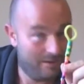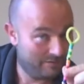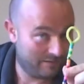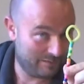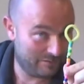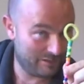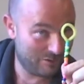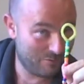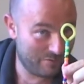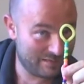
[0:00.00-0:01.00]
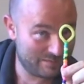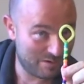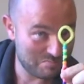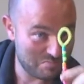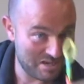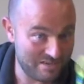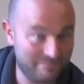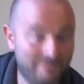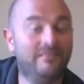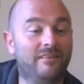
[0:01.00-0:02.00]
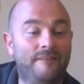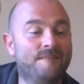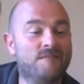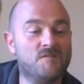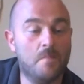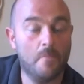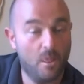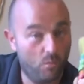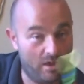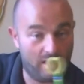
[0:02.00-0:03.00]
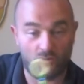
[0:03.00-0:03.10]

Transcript: Anybody know what this might be? Well,